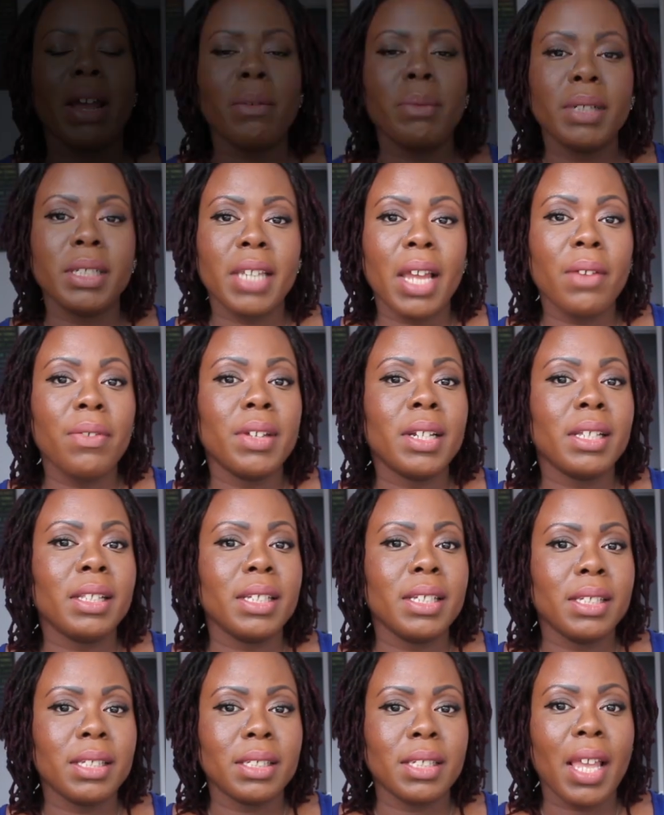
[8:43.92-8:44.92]
I would
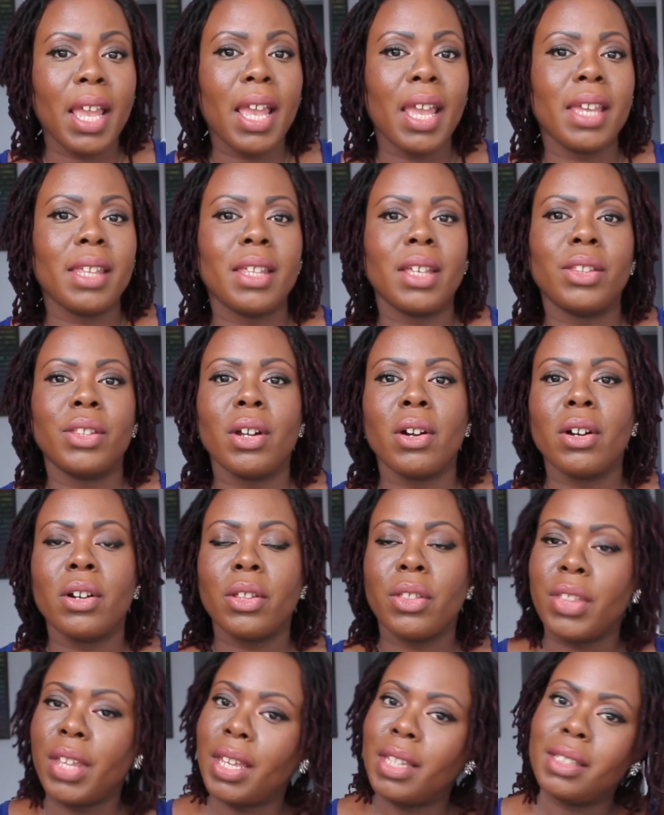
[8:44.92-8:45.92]
definitely say that there
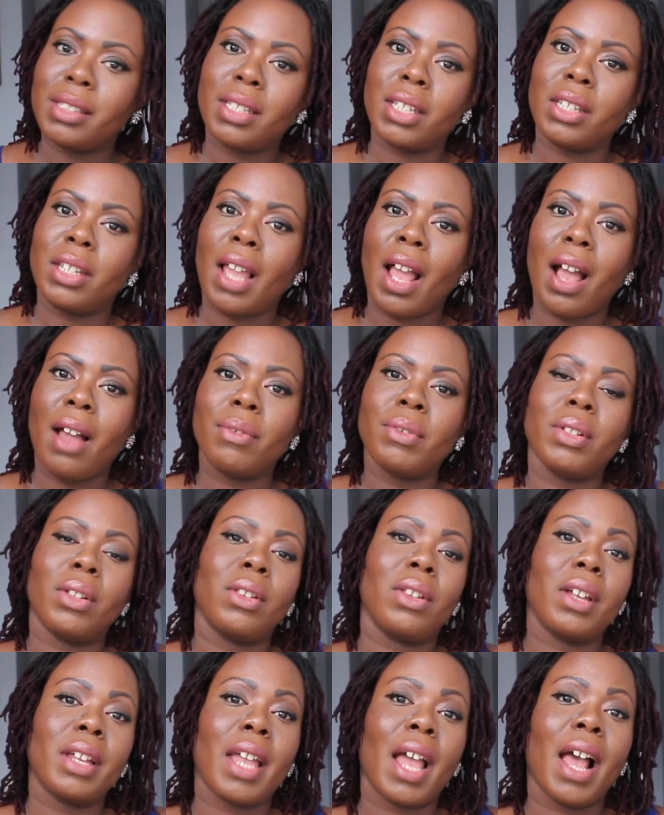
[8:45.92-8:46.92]
are things that you have to
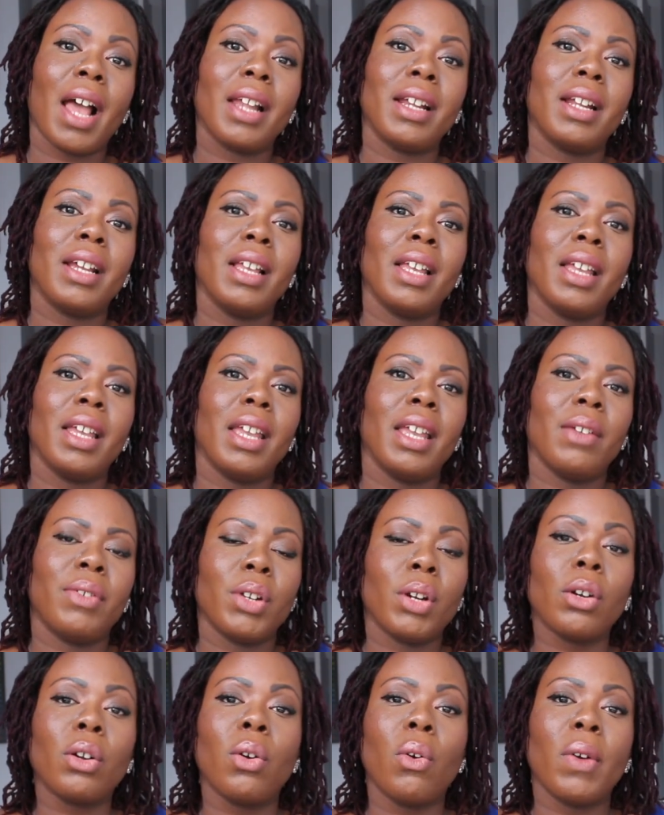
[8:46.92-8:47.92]
look at if
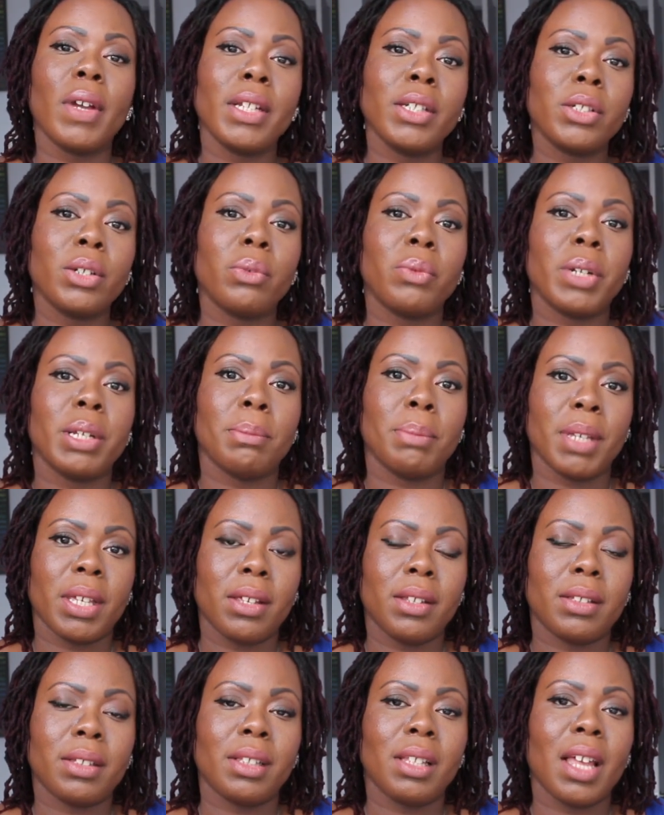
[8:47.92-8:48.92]
you're going to
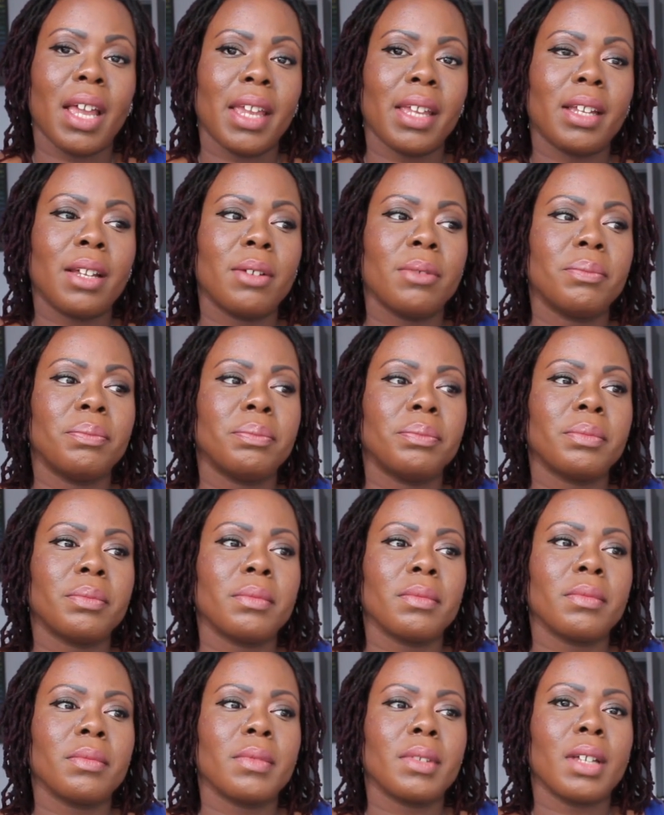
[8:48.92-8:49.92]
rebuild. Like,
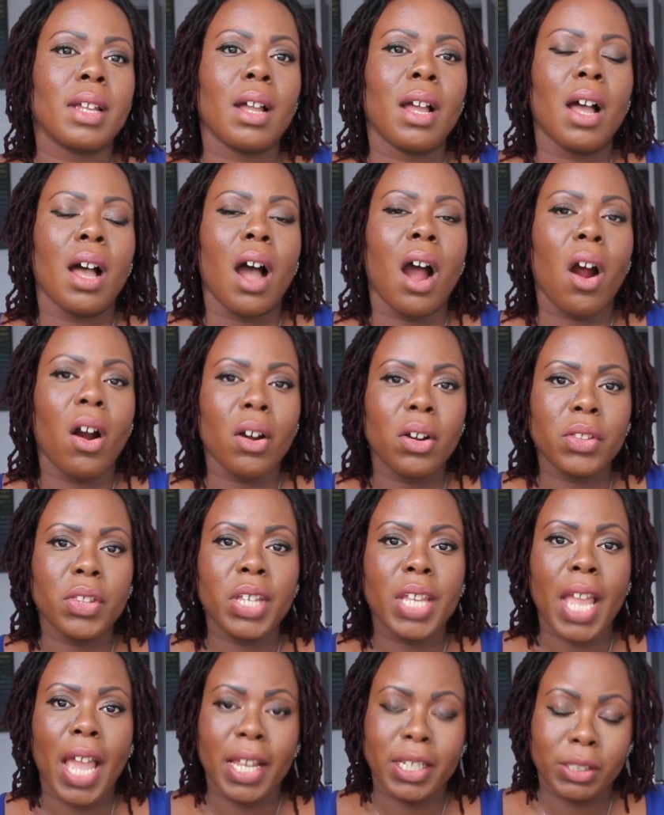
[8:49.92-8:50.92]
are
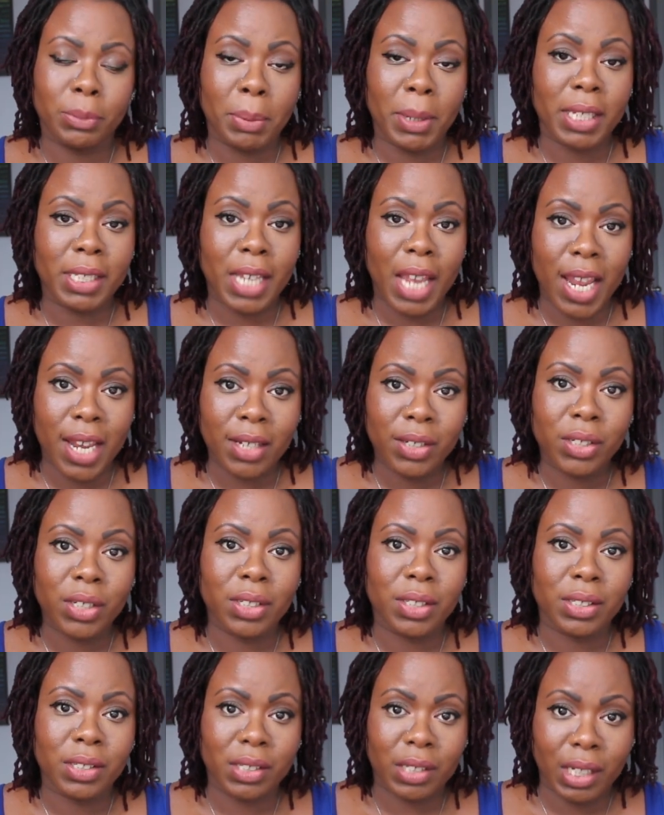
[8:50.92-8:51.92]
the
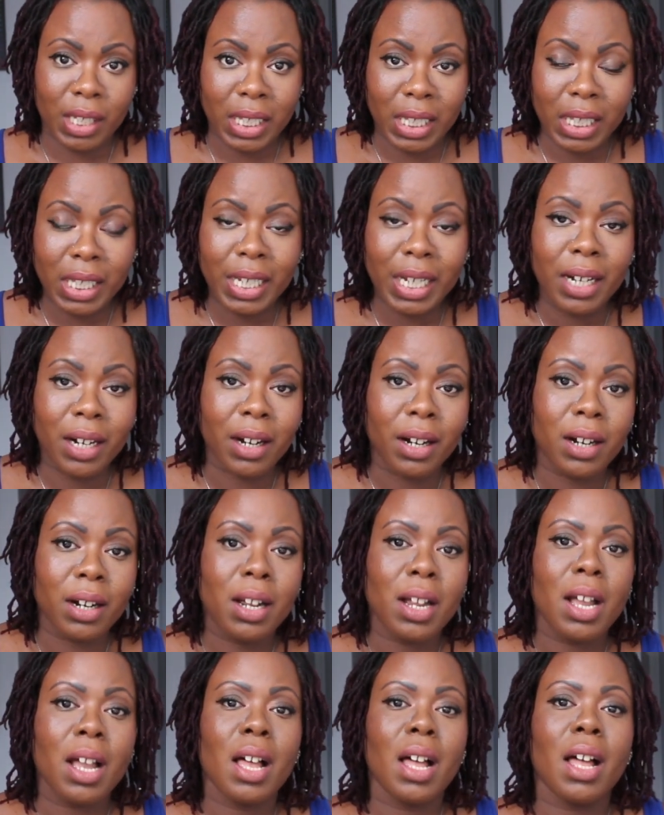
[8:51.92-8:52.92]
expectations
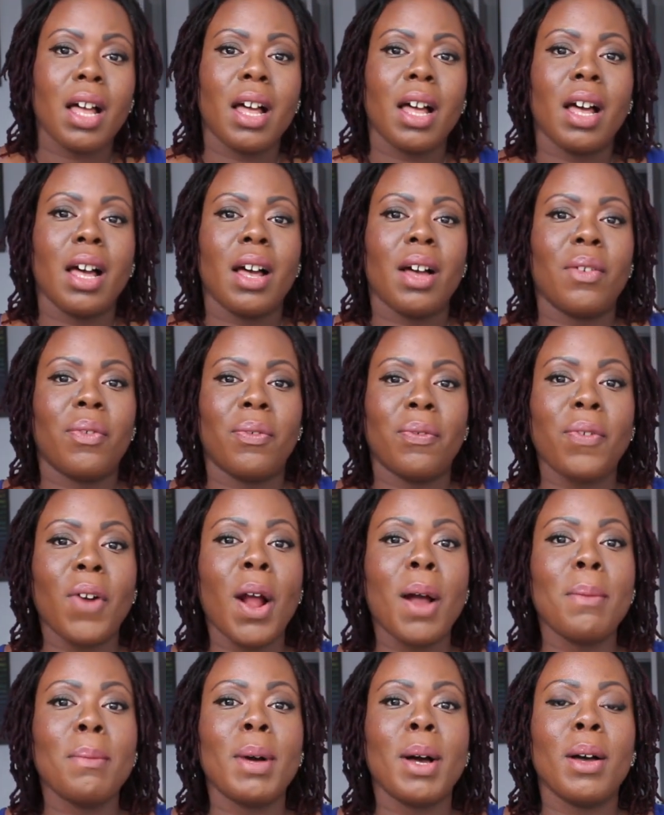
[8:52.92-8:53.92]
clear
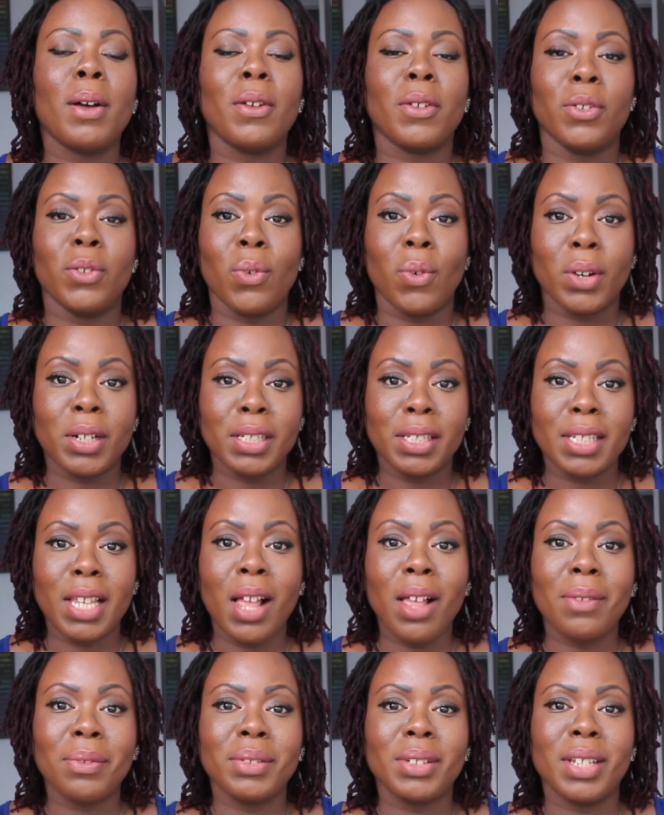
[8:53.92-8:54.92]
from
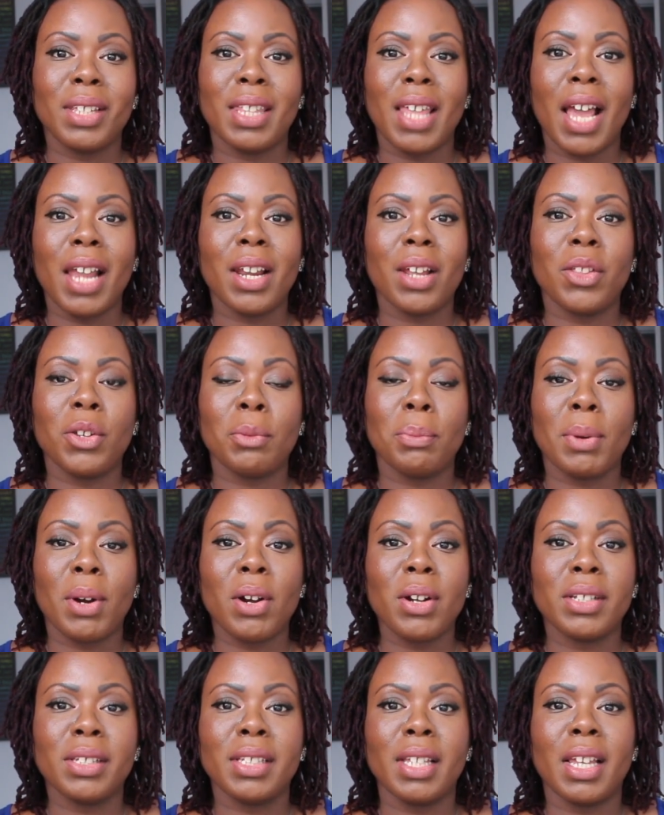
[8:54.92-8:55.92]
yourself to that other
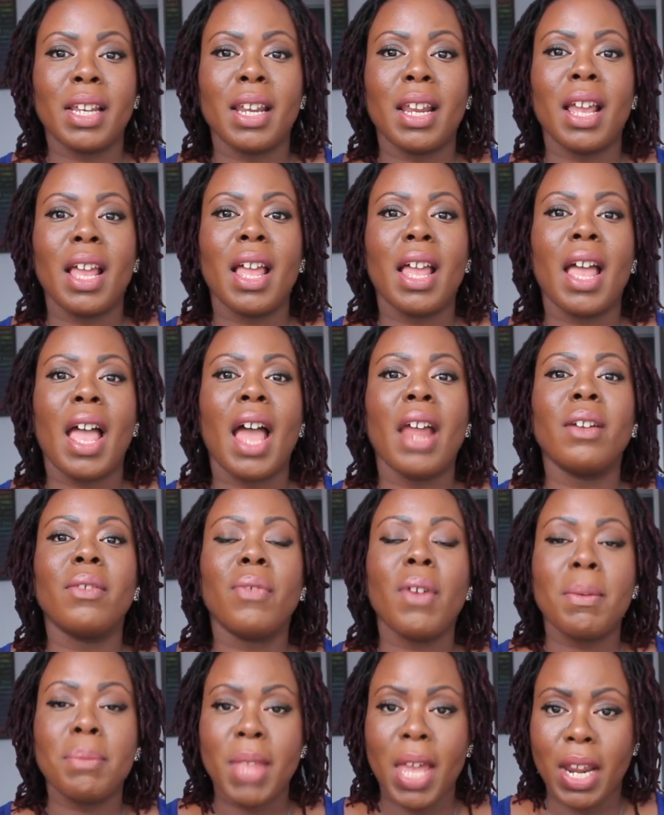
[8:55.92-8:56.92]
person
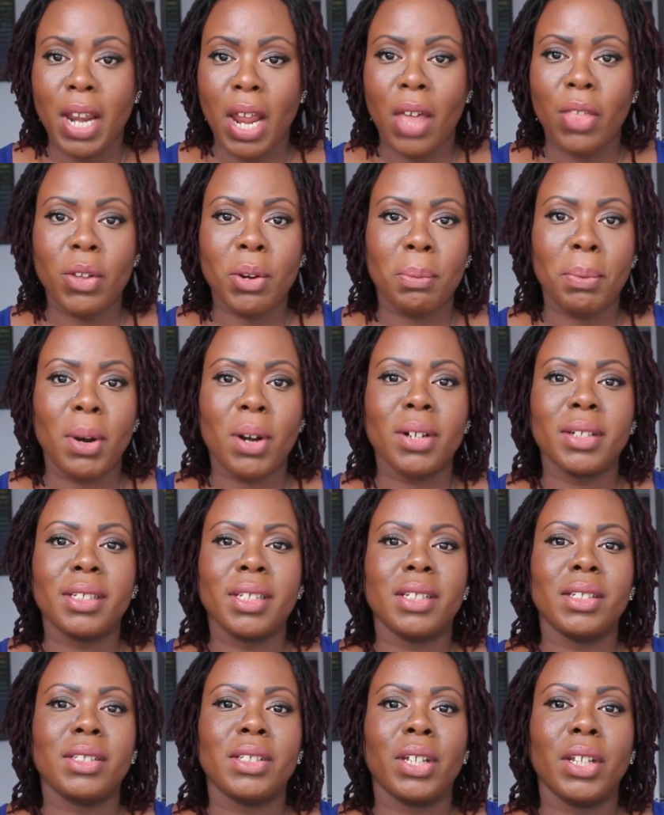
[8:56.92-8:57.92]
and from that other
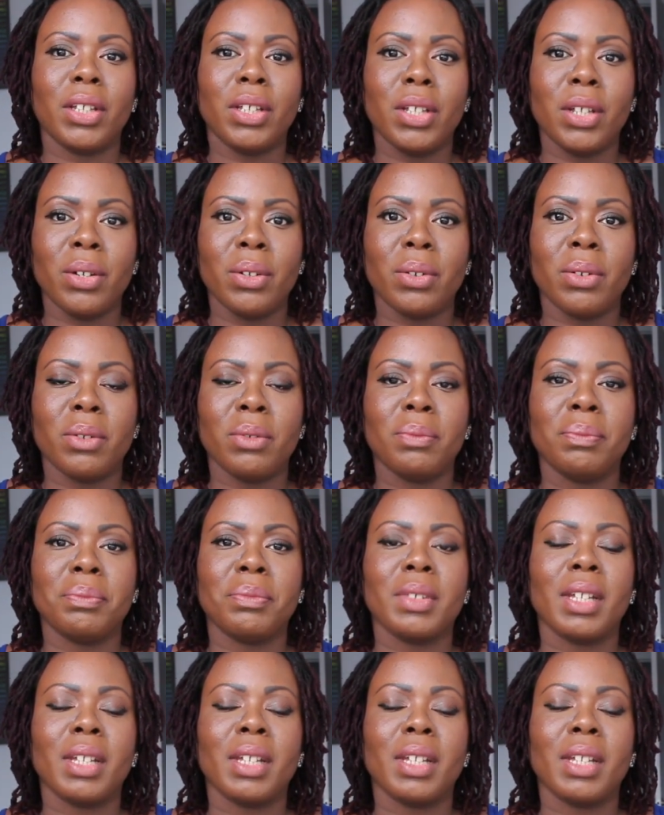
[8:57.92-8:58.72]
person to you?